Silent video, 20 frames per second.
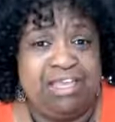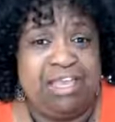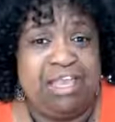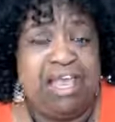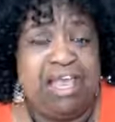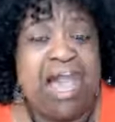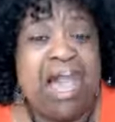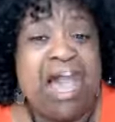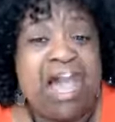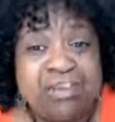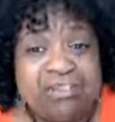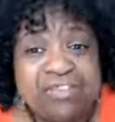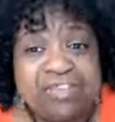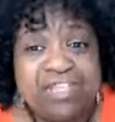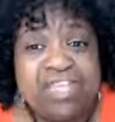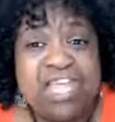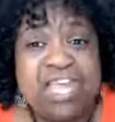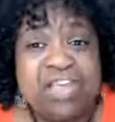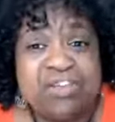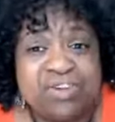I've
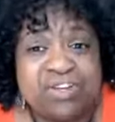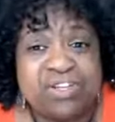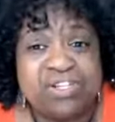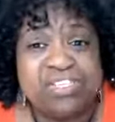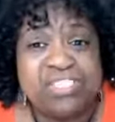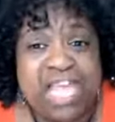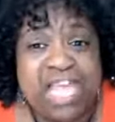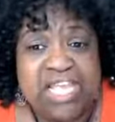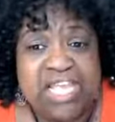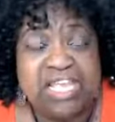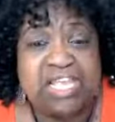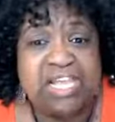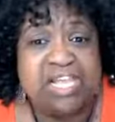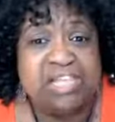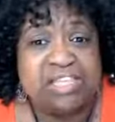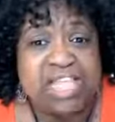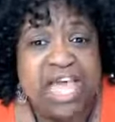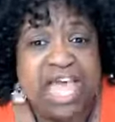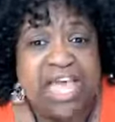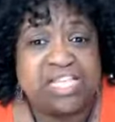never taken a
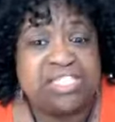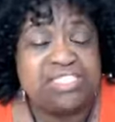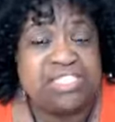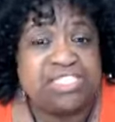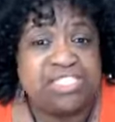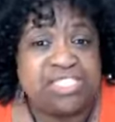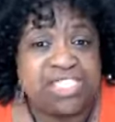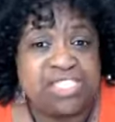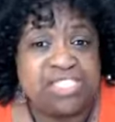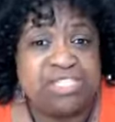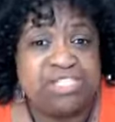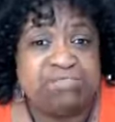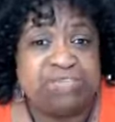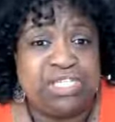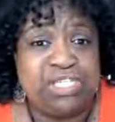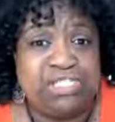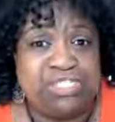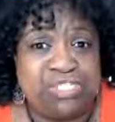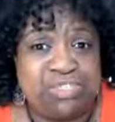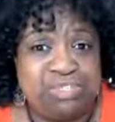class to teach me
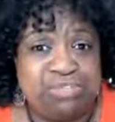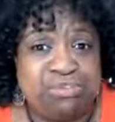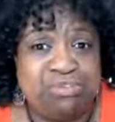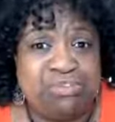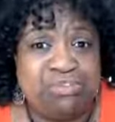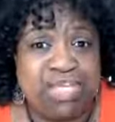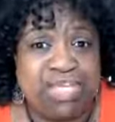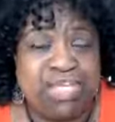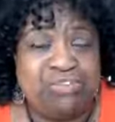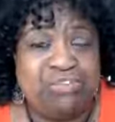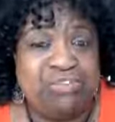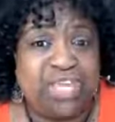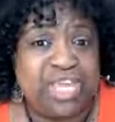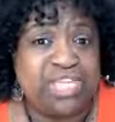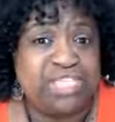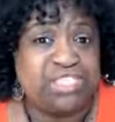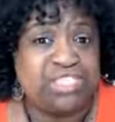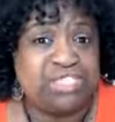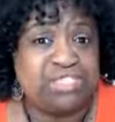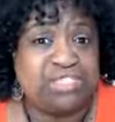to
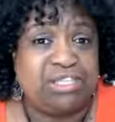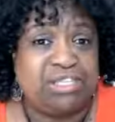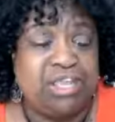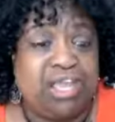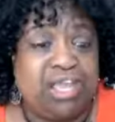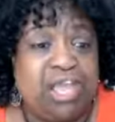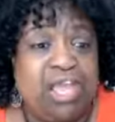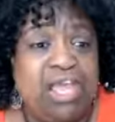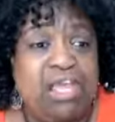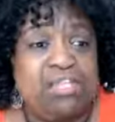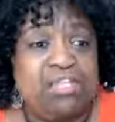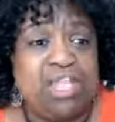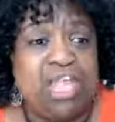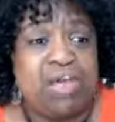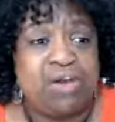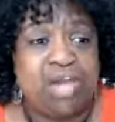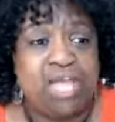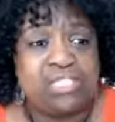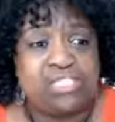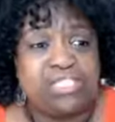invest. Now,
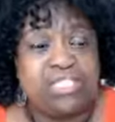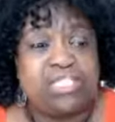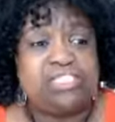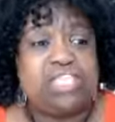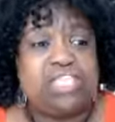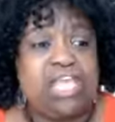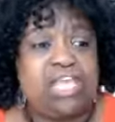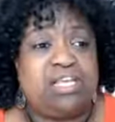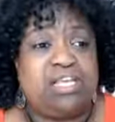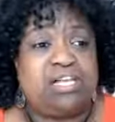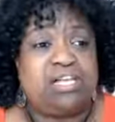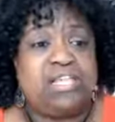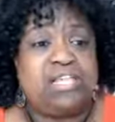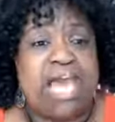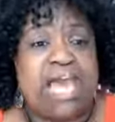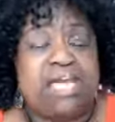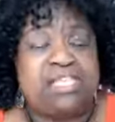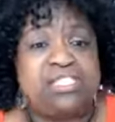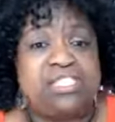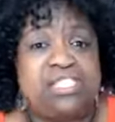I did take a
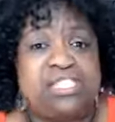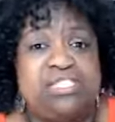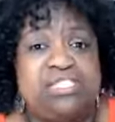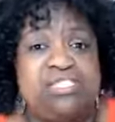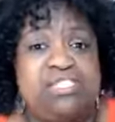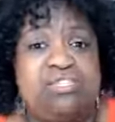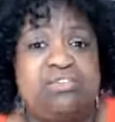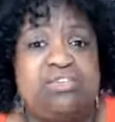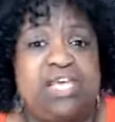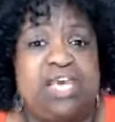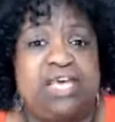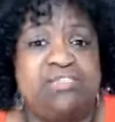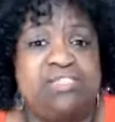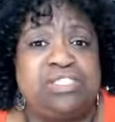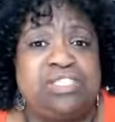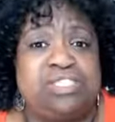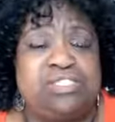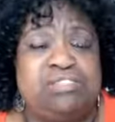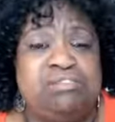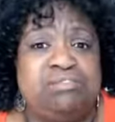class in
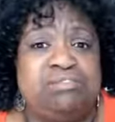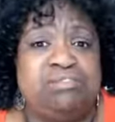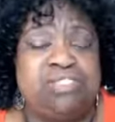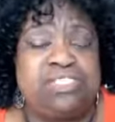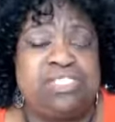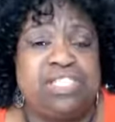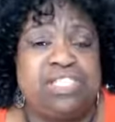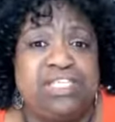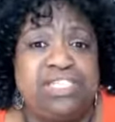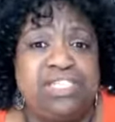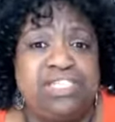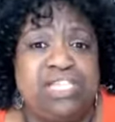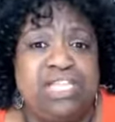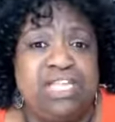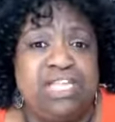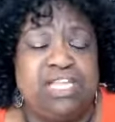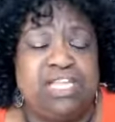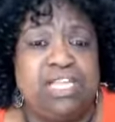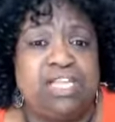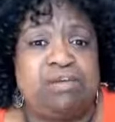
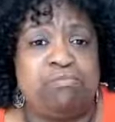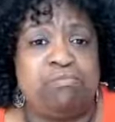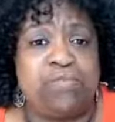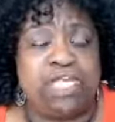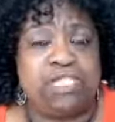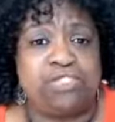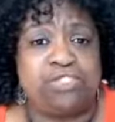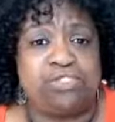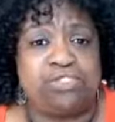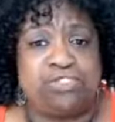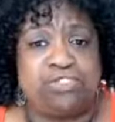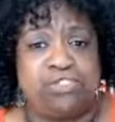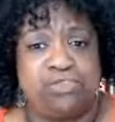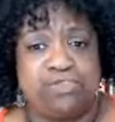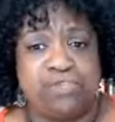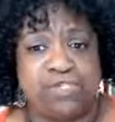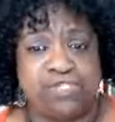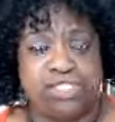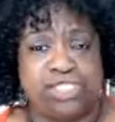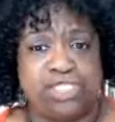2017 at a major
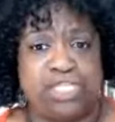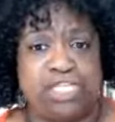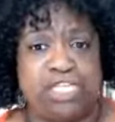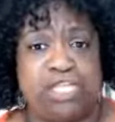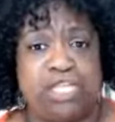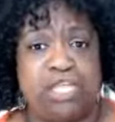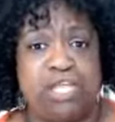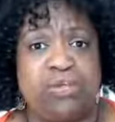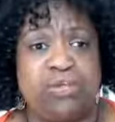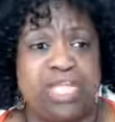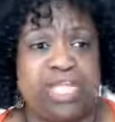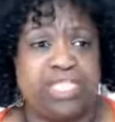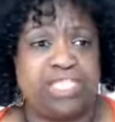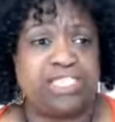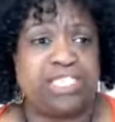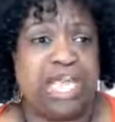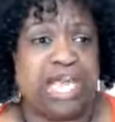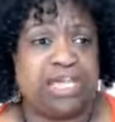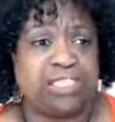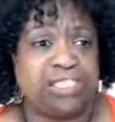university here in
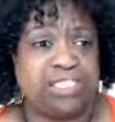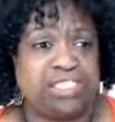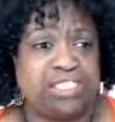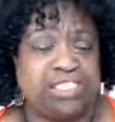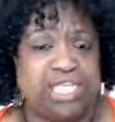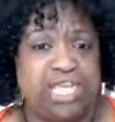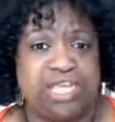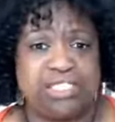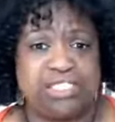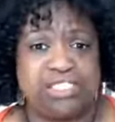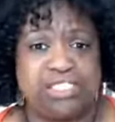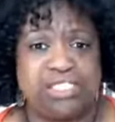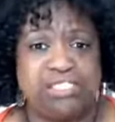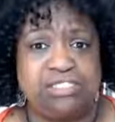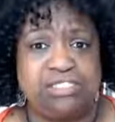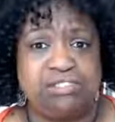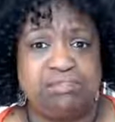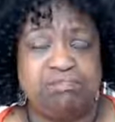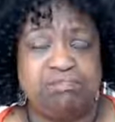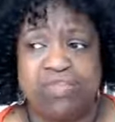Dallas,
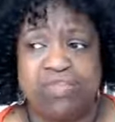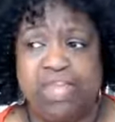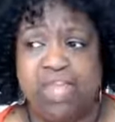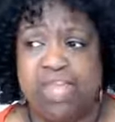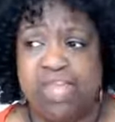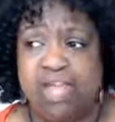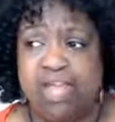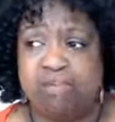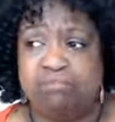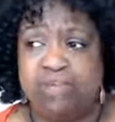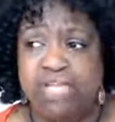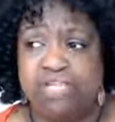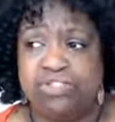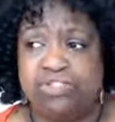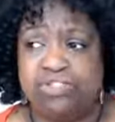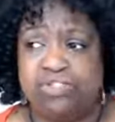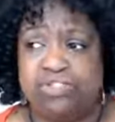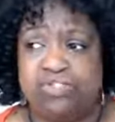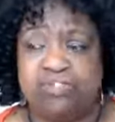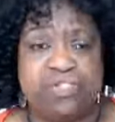Texas, a major
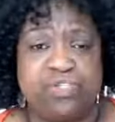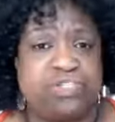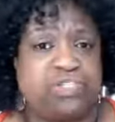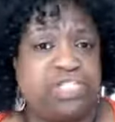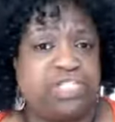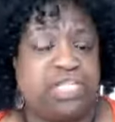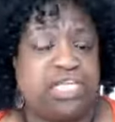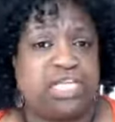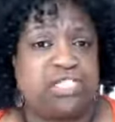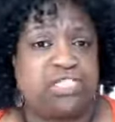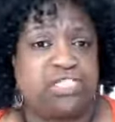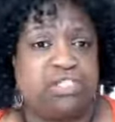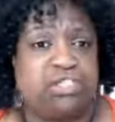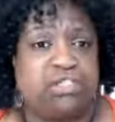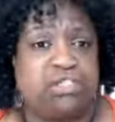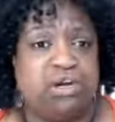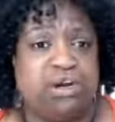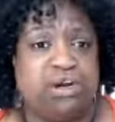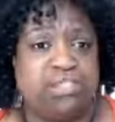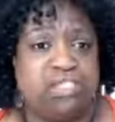university. I
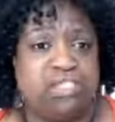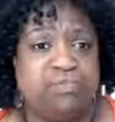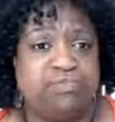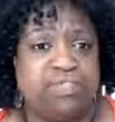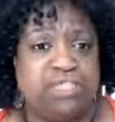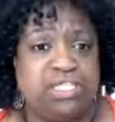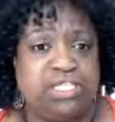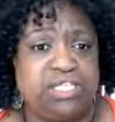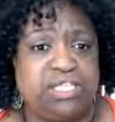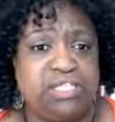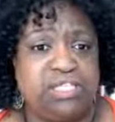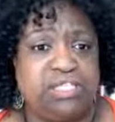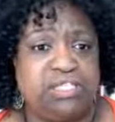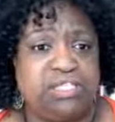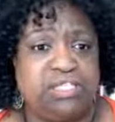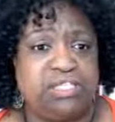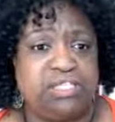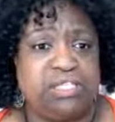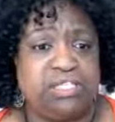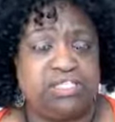took all of
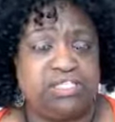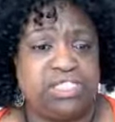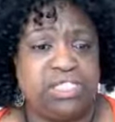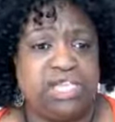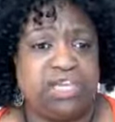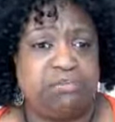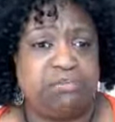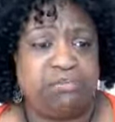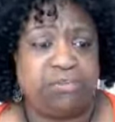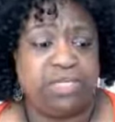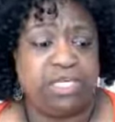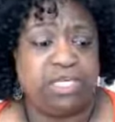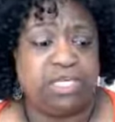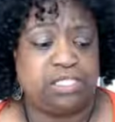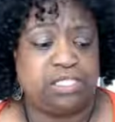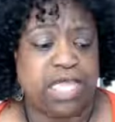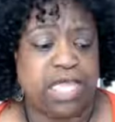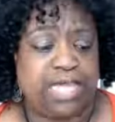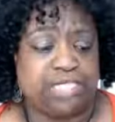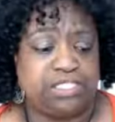the
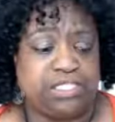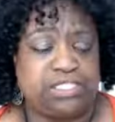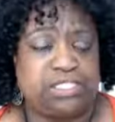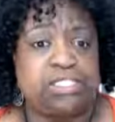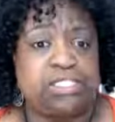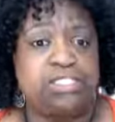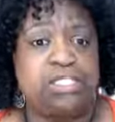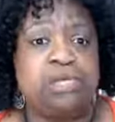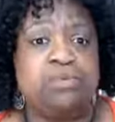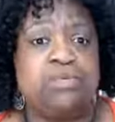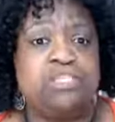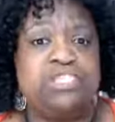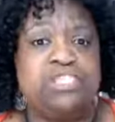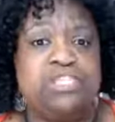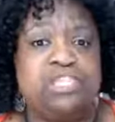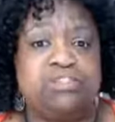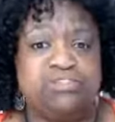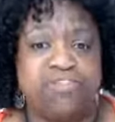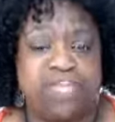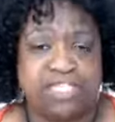CFP classes, and there was
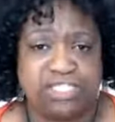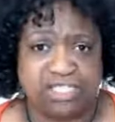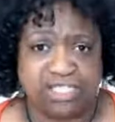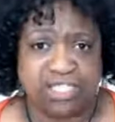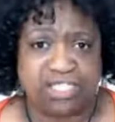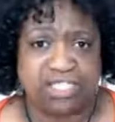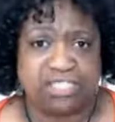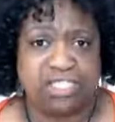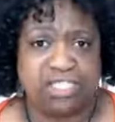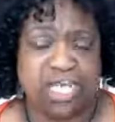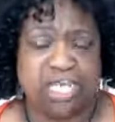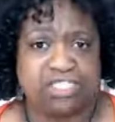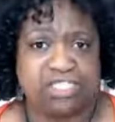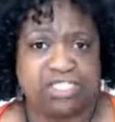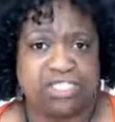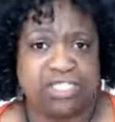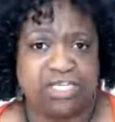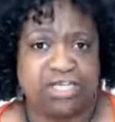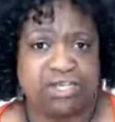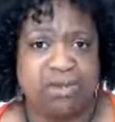an investing
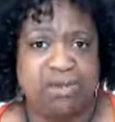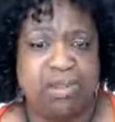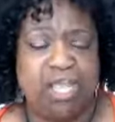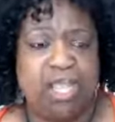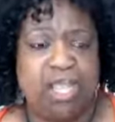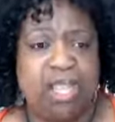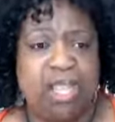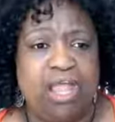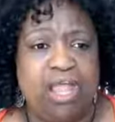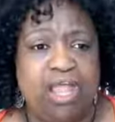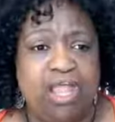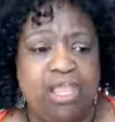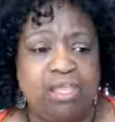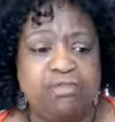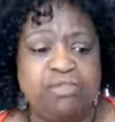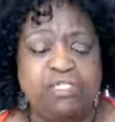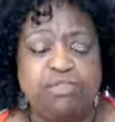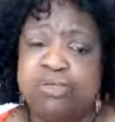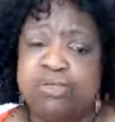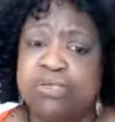class there.
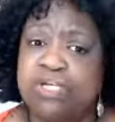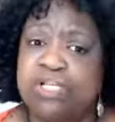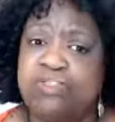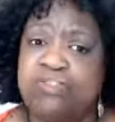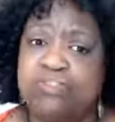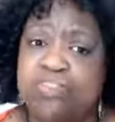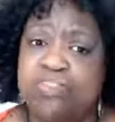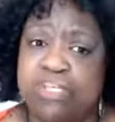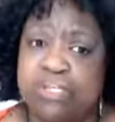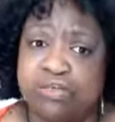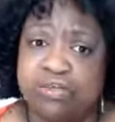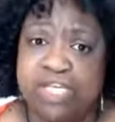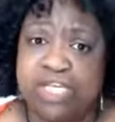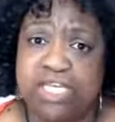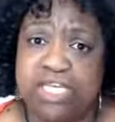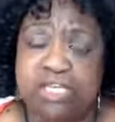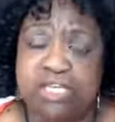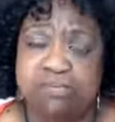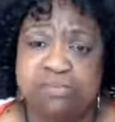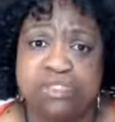It was more
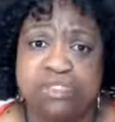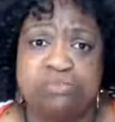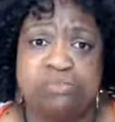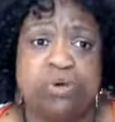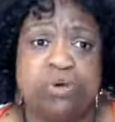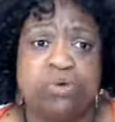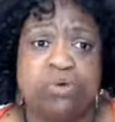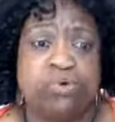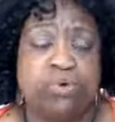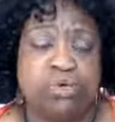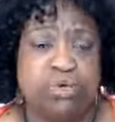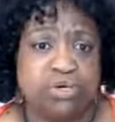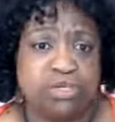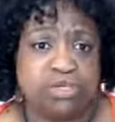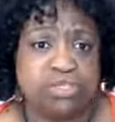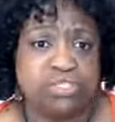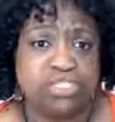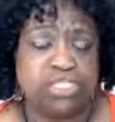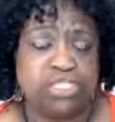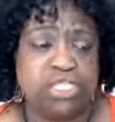theory. It was more
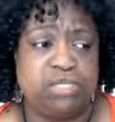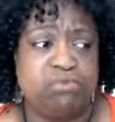words.